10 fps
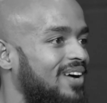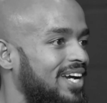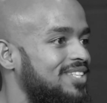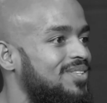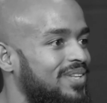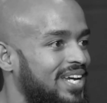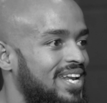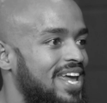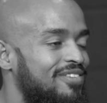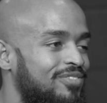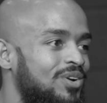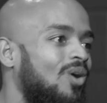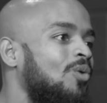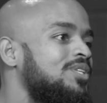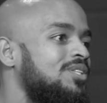Right? So then if you're
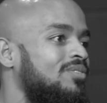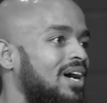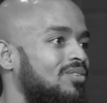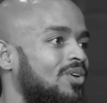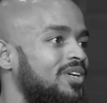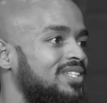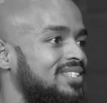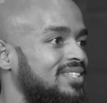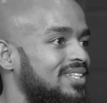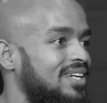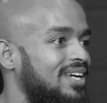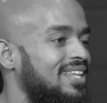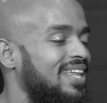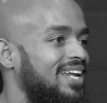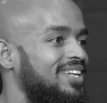always around royalty,
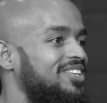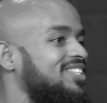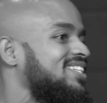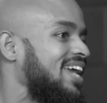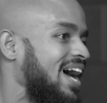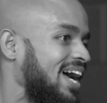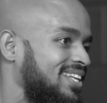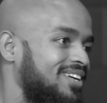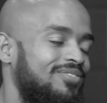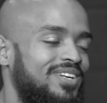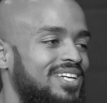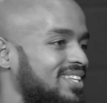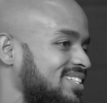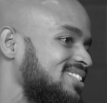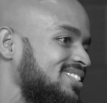then you're just going to act different.
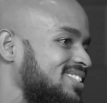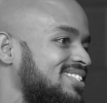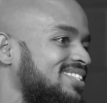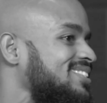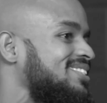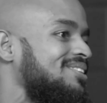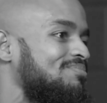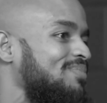And this is a system.